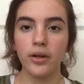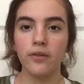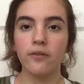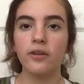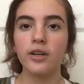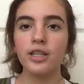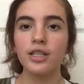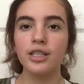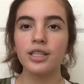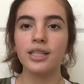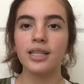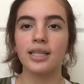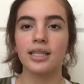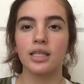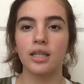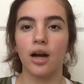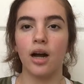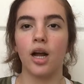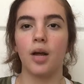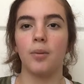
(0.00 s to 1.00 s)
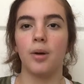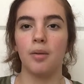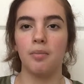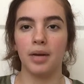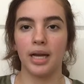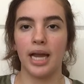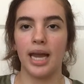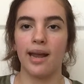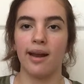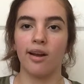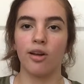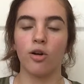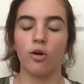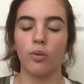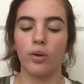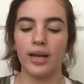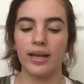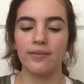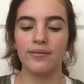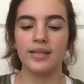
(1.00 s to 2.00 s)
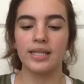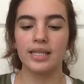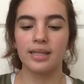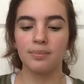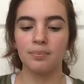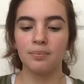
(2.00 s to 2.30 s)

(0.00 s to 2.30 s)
First, let's talk about mechanical waves.